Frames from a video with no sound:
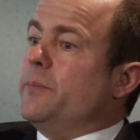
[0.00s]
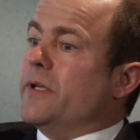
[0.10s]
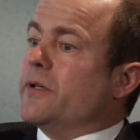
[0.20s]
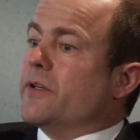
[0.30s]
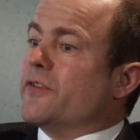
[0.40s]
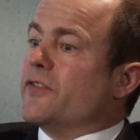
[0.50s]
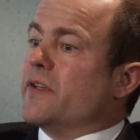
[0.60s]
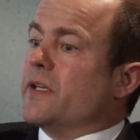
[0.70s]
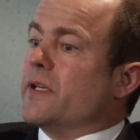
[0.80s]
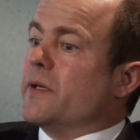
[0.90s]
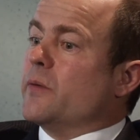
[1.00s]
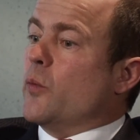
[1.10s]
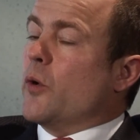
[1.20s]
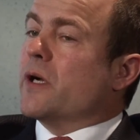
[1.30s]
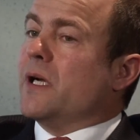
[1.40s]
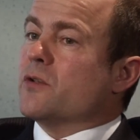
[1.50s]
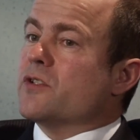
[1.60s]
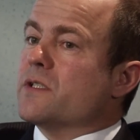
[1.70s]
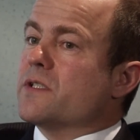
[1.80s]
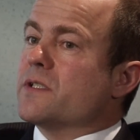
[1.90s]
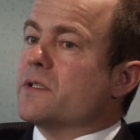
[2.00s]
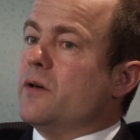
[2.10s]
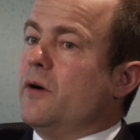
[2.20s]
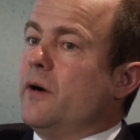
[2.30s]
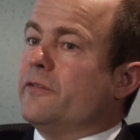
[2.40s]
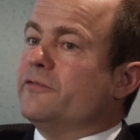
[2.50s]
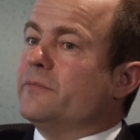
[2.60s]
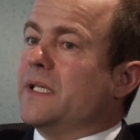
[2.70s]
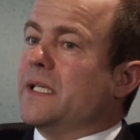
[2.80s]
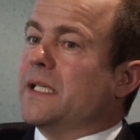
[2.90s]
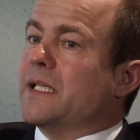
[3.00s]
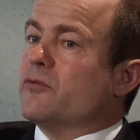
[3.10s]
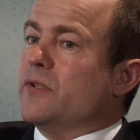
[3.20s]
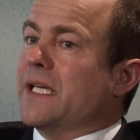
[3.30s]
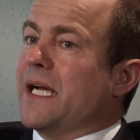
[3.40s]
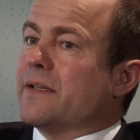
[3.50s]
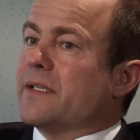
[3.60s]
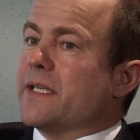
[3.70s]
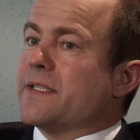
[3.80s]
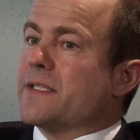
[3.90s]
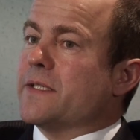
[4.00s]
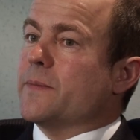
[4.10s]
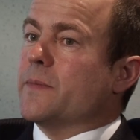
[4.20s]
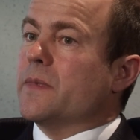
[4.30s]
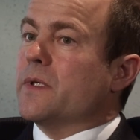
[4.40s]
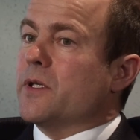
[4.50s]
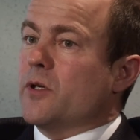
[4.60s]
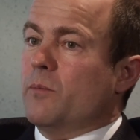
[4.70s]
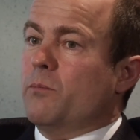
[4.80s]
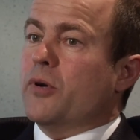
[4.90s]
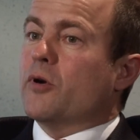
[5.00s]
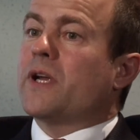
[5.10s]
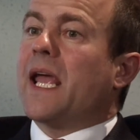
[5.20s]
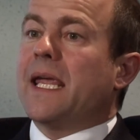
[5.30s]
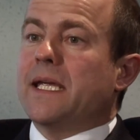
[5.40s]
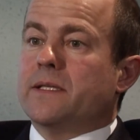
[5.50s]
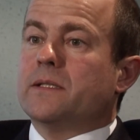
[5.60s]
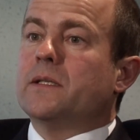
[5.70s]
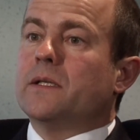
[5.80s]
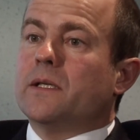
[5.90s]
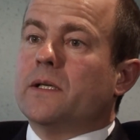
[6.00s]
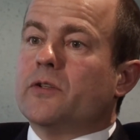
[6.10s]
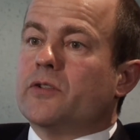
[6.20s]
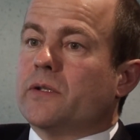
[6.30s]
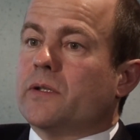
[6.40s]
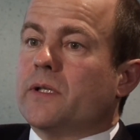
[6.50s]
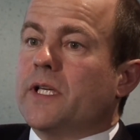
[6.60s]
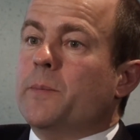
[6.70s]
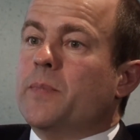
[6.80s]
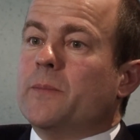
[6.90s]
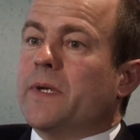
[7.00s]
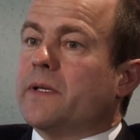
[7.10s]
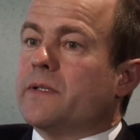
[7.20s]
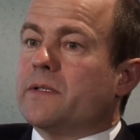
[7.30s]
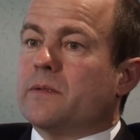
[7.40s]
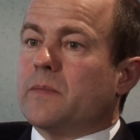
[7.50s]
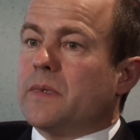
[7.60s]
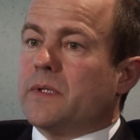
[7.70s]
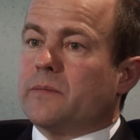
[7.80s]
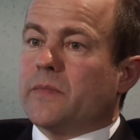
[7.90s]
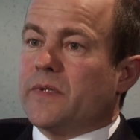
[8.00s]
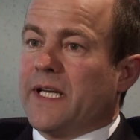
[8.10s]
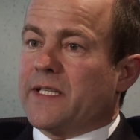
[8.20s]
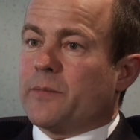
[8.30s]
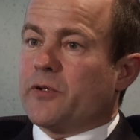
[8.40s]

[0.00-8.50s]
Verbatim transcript: because uh, work councils often are regarded as a blockade to implement data